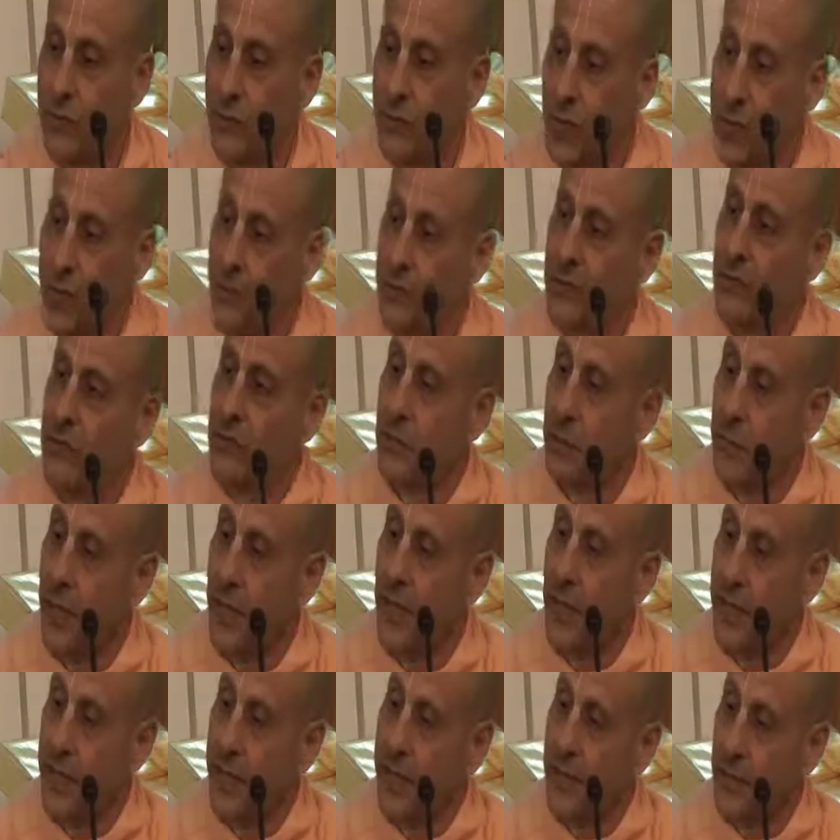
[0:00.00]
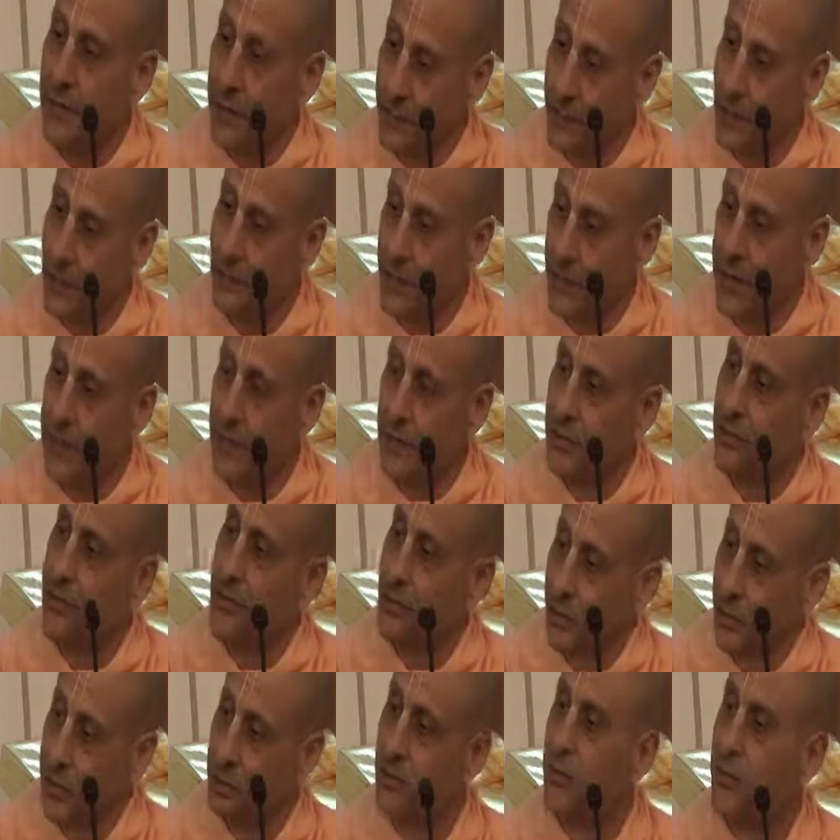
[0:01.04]
takes the mind and the
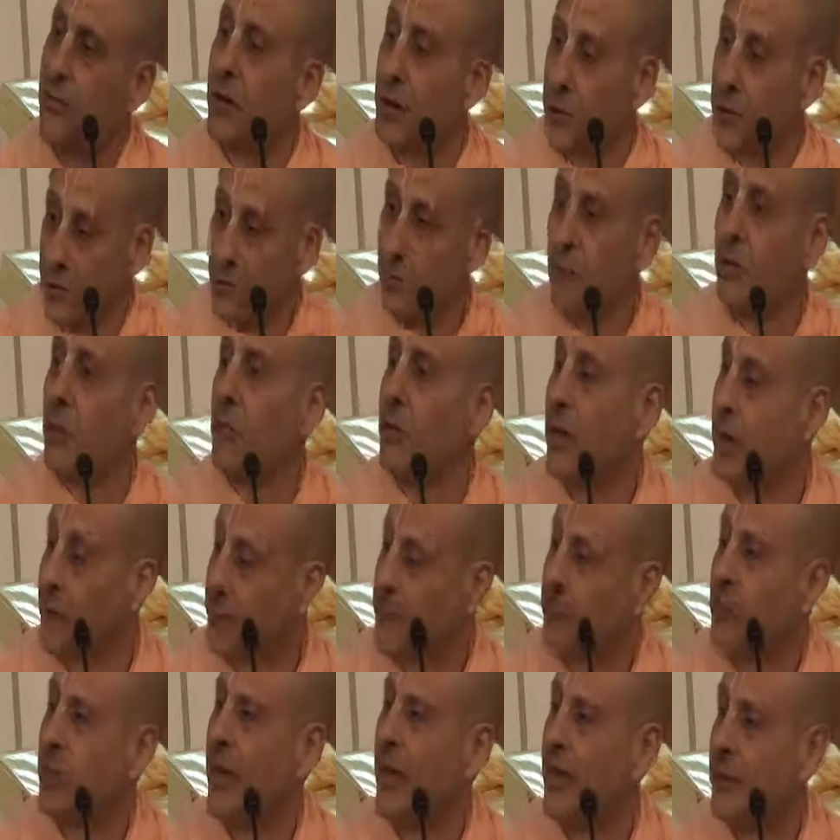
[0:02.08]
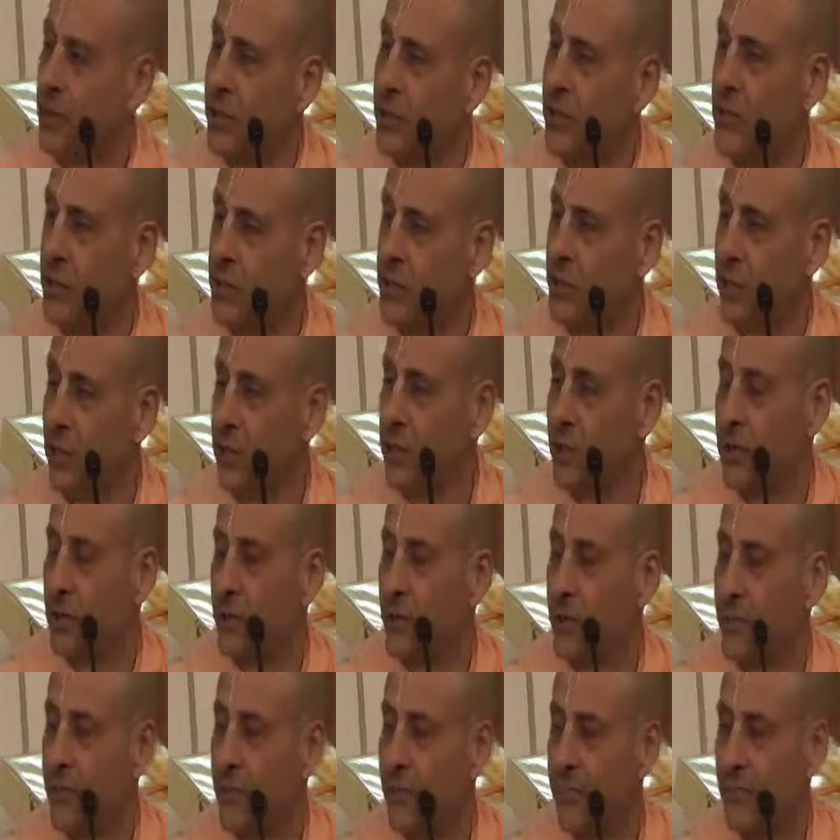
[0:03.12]
senses and directs it away from that situation